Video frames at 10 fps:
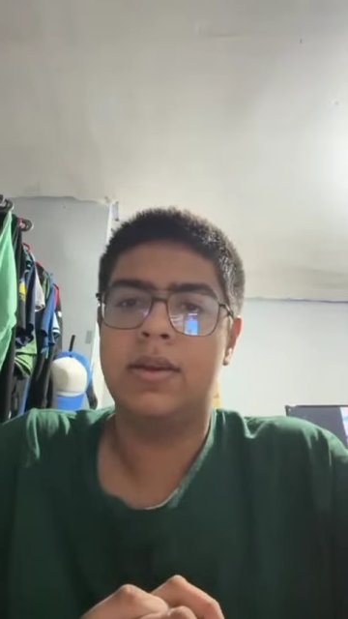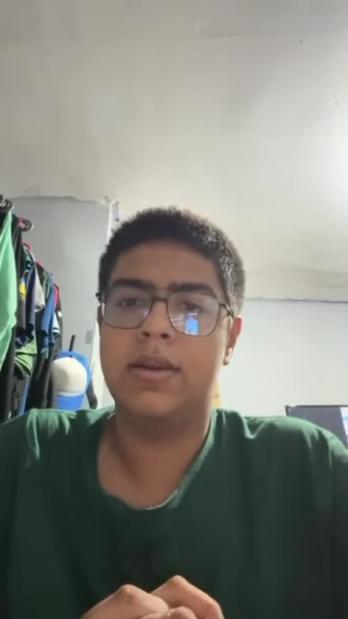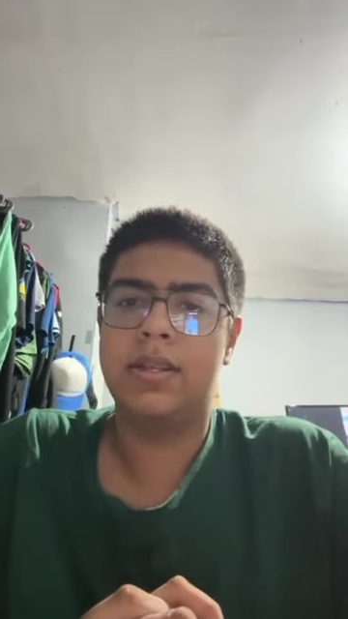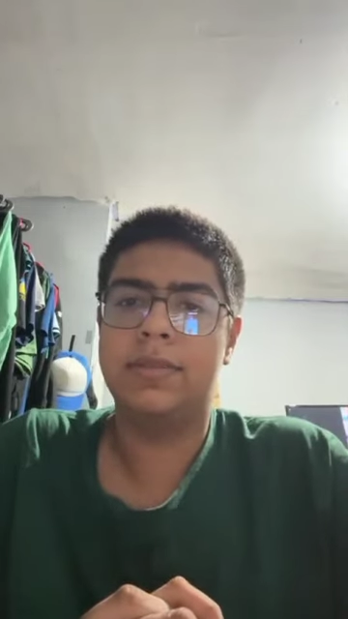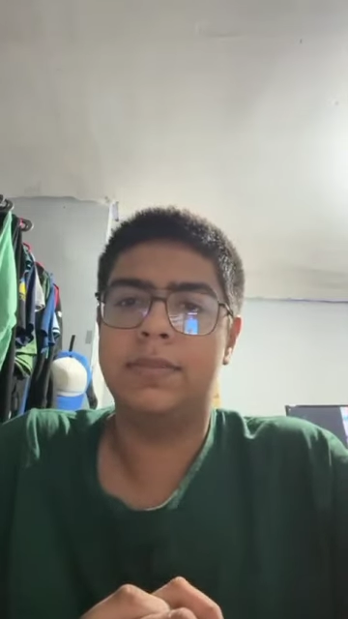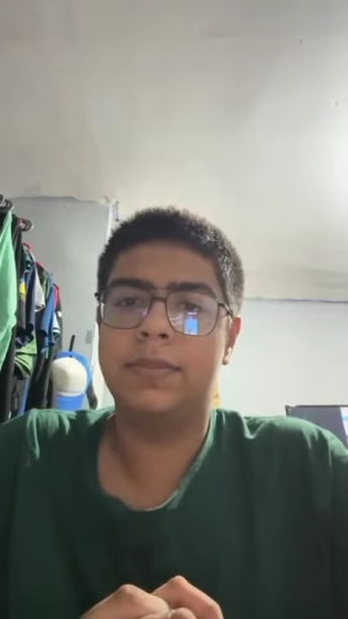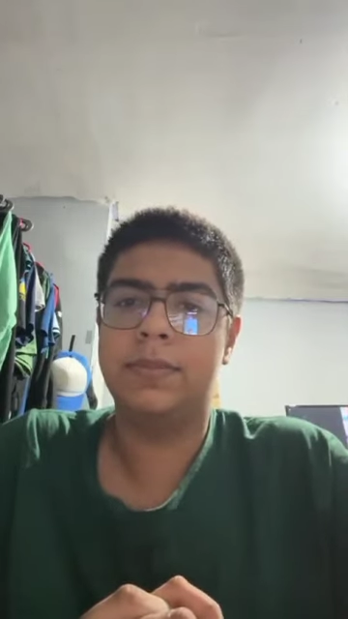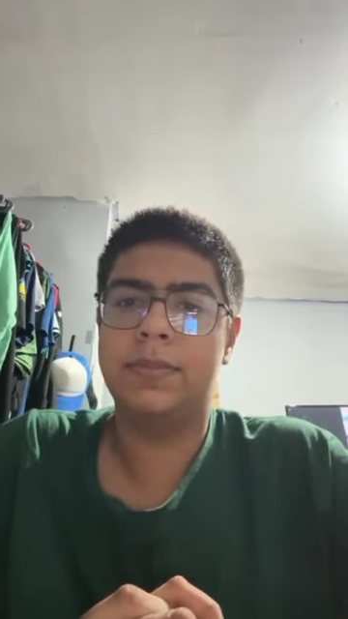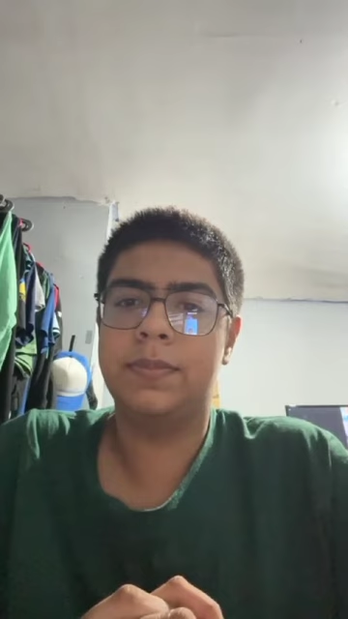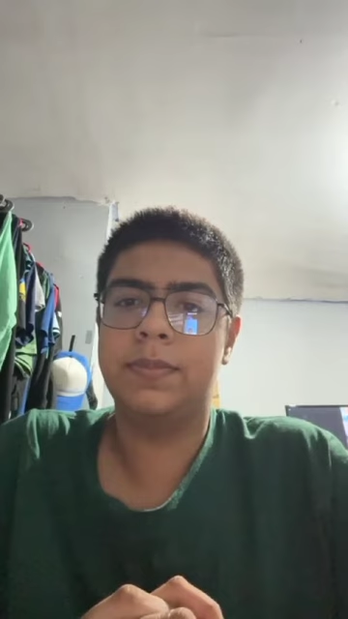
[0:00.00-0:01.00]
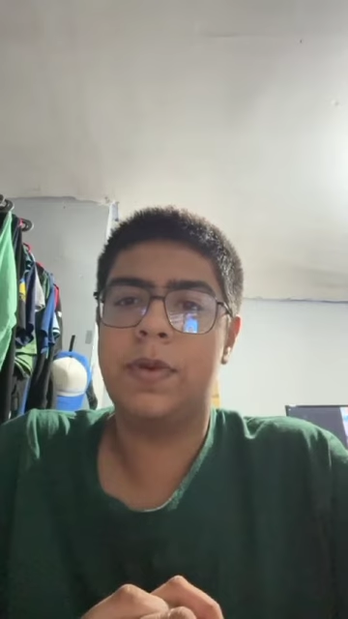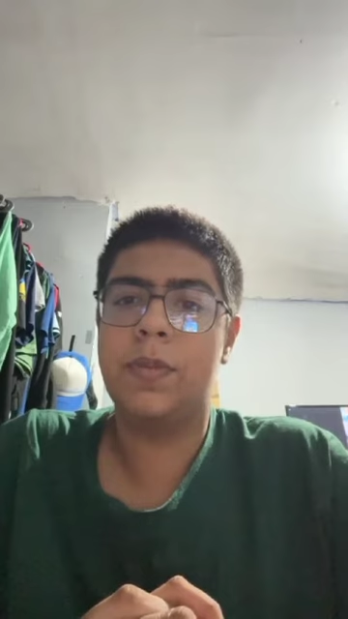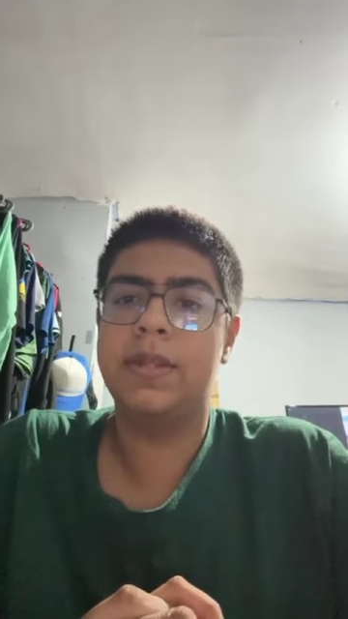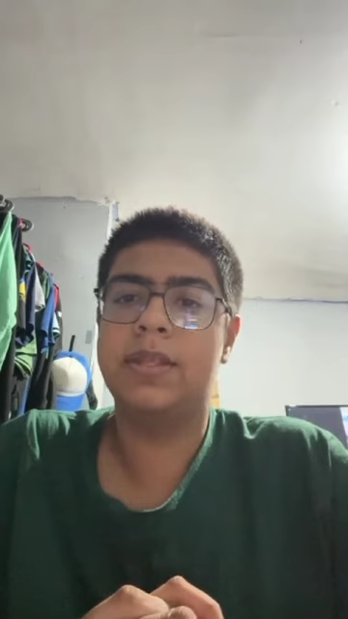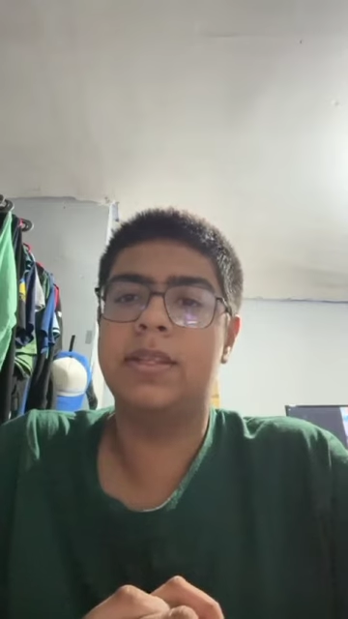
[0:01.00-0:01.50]
on it
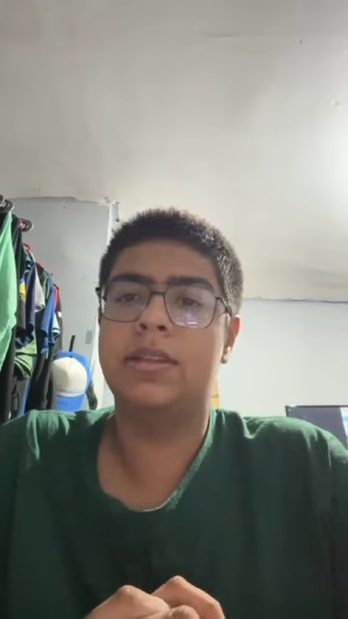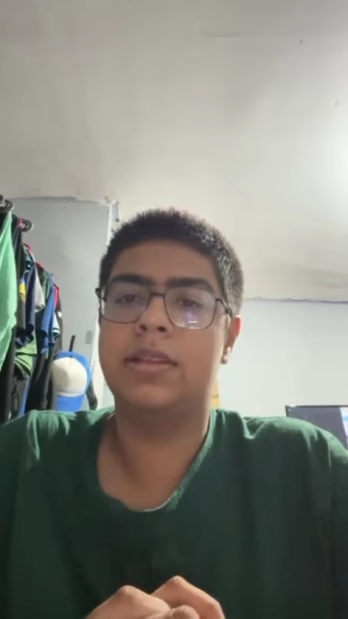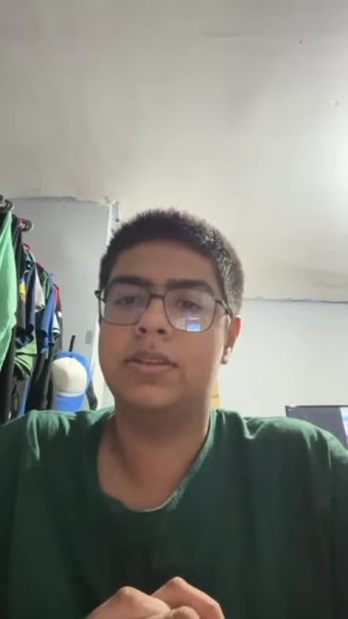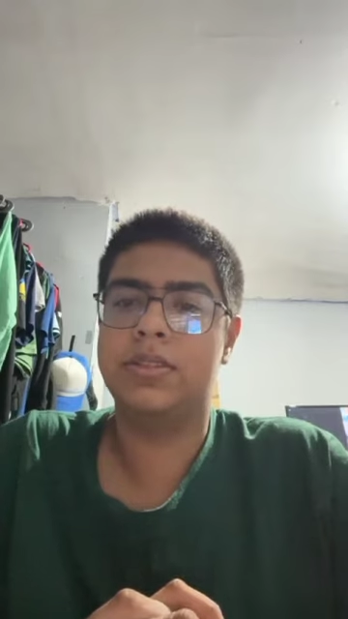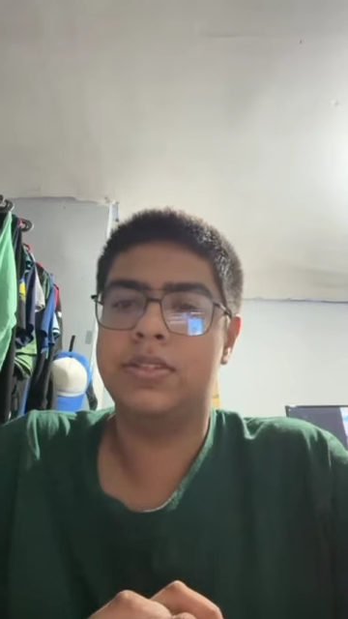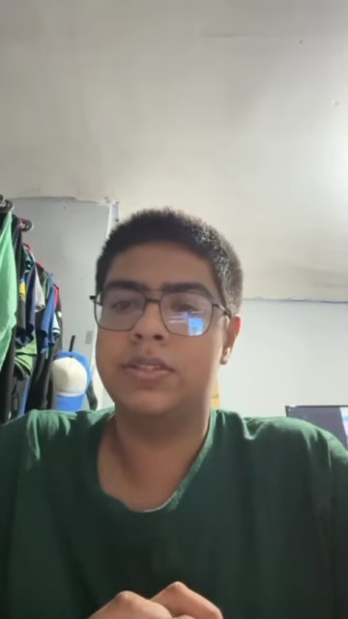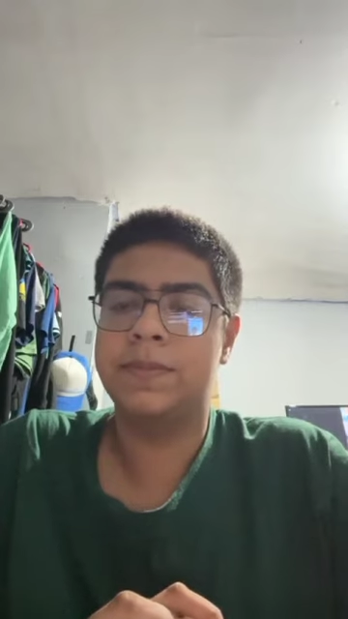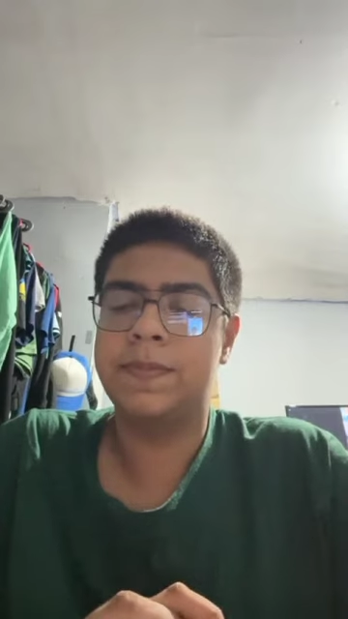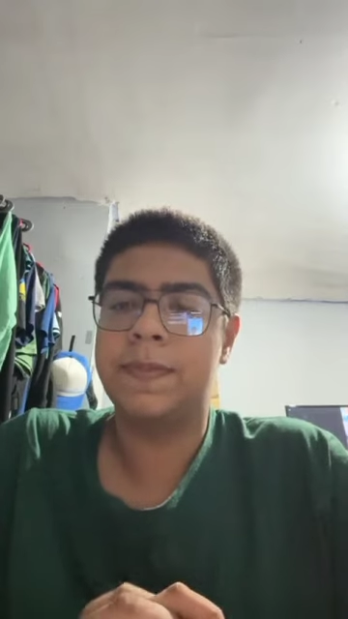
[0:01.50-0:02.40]
moment it launches,